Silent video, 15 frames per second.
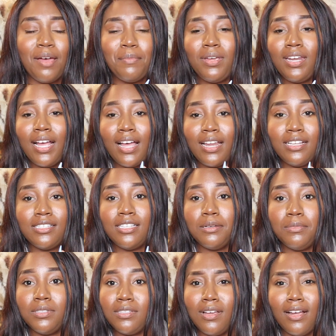I got
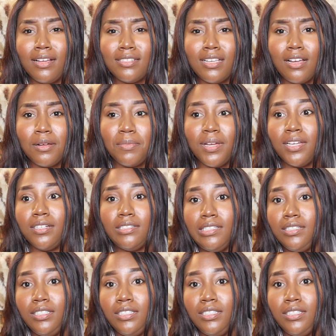accepted, so I can talk about it.